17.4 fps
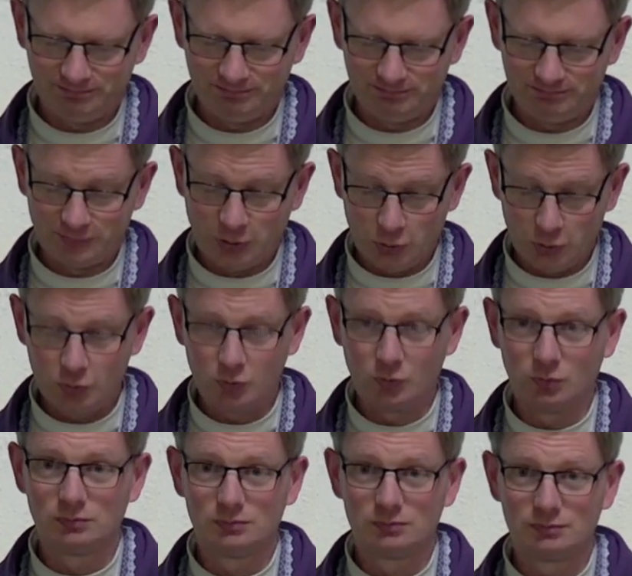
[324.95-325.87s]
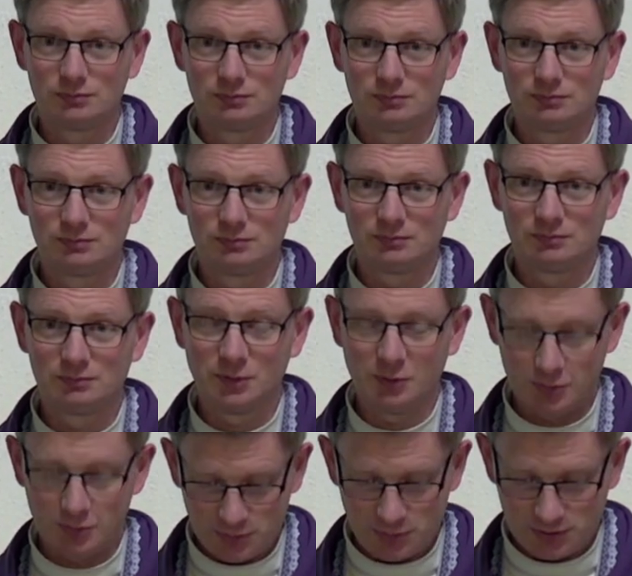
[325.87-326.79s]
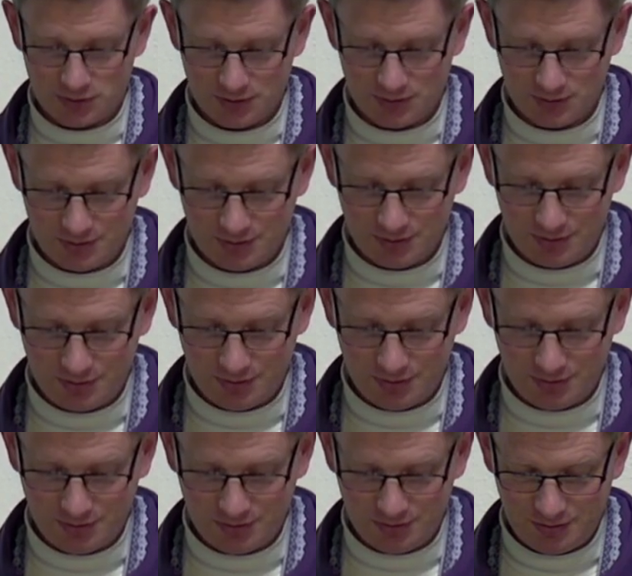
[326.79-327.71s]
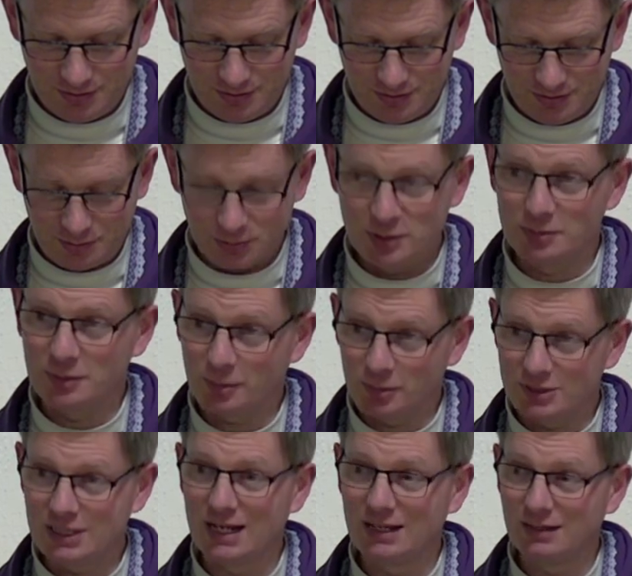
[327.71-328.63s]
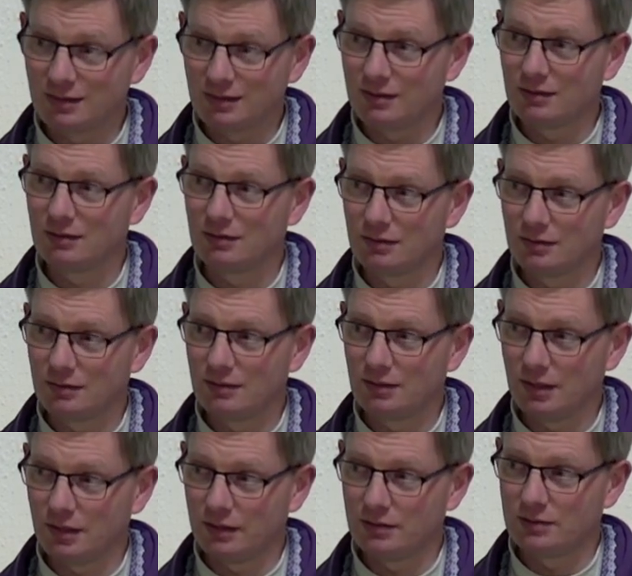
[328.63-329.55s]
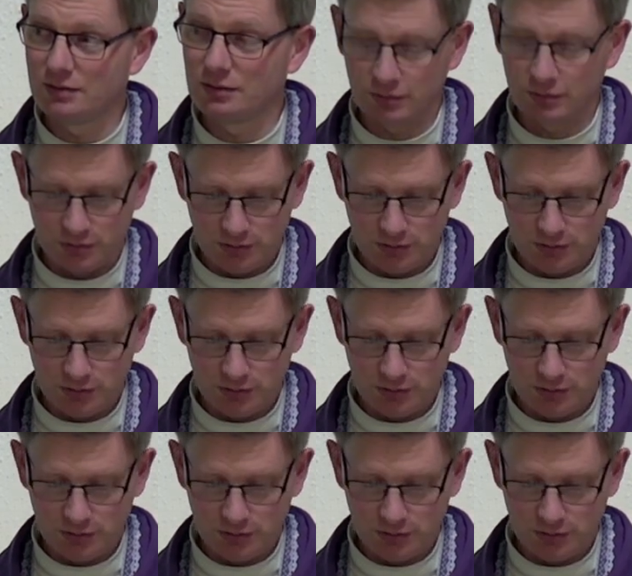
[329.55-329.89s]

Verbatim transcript: no, no, it was, it was September 10th, 82.